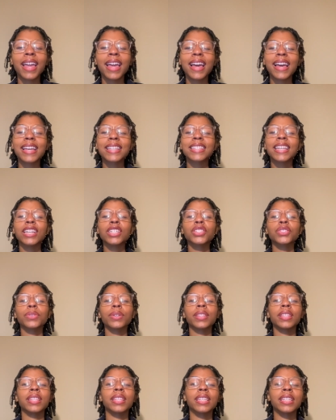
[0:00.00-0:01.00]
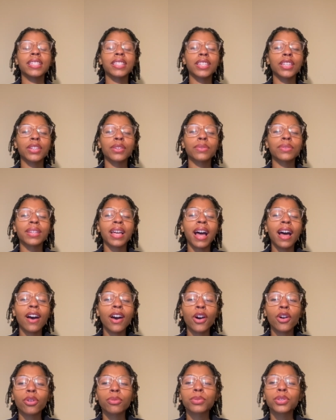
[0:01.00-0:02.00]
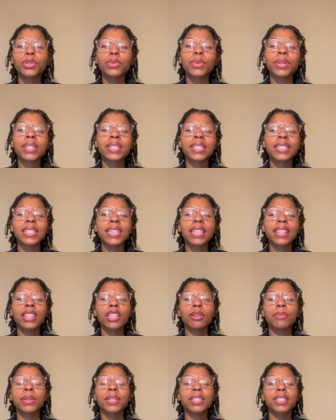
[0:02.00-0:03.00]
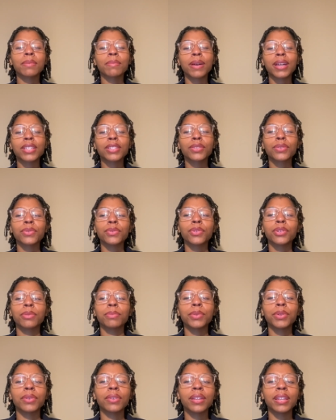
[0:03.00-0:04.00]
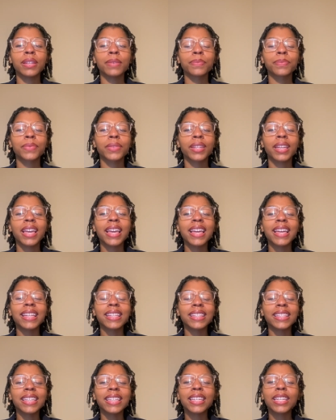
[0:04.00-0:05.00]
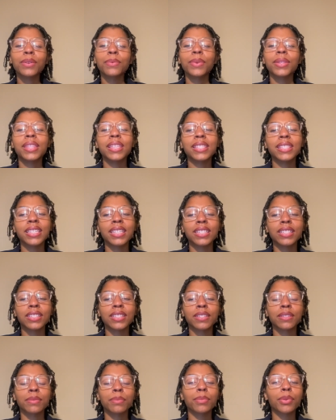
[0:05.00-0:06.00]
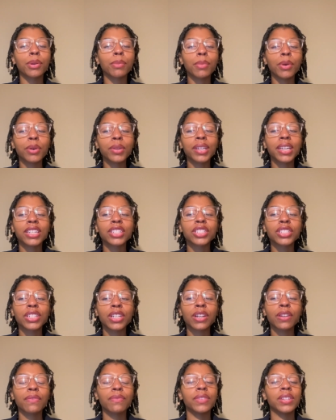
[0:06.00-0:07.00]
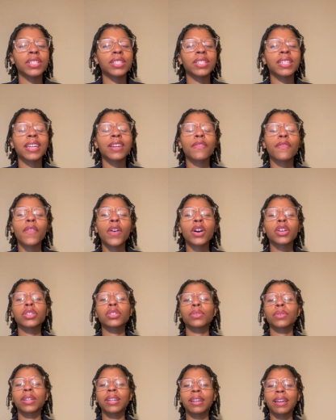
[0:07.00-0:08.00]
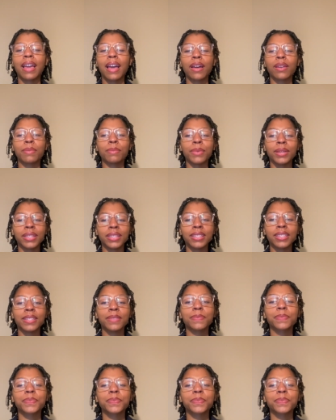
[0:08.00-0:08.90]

As I strengthen these skills, I hope to extend them into my school community, leading with intention, promoting a shared vision, and fostering accountability.